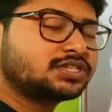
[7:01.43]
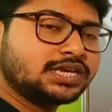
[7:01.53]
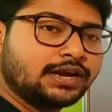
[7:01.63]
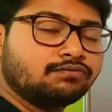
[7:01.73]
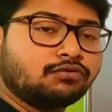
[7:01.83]

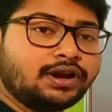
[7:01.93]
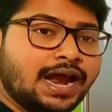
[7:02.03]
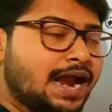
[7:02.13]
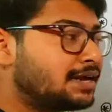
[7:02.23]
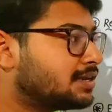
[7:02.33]
sit one
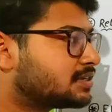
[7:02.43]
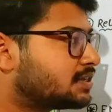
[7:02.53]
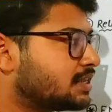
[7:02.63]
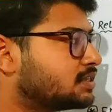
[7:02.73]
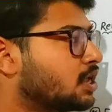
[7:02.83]
hand
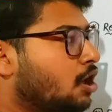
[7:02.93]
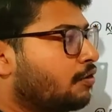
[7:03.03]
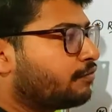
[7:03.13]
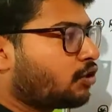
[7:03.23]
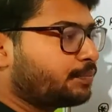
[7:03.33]
distance
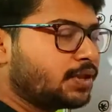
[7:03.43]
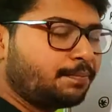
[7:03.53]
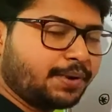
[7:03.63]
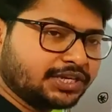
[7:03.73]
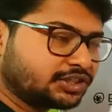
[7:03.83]
from
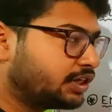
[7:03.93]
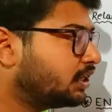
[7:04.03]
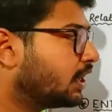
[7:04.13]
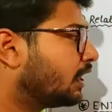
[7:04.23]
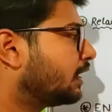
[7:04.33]
the
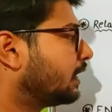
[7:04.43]
patient,